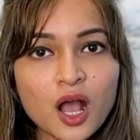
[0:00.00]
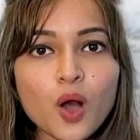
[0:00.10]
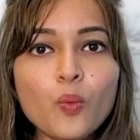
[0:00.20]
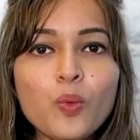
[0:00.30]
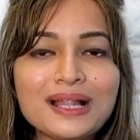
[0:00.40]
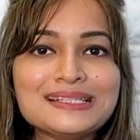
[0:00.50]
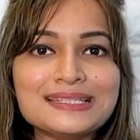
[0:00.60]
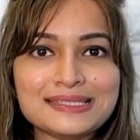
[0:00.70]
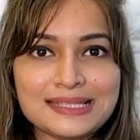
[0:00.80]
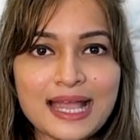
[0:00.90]
a well
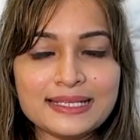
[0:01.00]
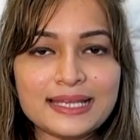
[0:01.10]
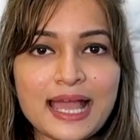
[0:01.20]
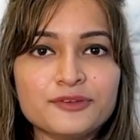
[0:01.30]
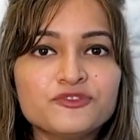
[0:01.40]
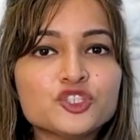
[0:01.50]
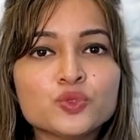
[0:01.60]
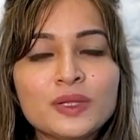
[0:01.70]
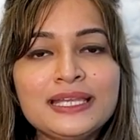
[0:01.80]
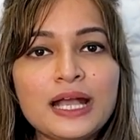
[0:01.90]
designed and
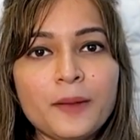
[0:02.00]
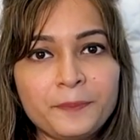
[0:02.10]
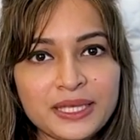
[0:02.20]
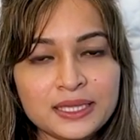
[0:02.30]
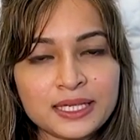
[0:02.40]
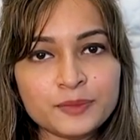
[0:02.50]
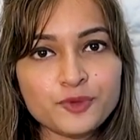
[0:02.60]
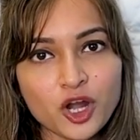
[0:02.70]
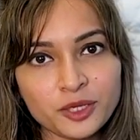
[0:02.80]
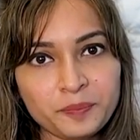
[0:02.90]
visually appealing
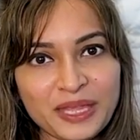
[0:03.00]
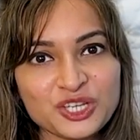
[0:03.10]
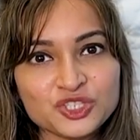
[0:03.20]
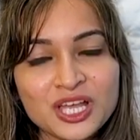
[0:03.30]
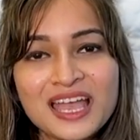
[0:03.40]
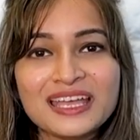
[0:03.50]
product page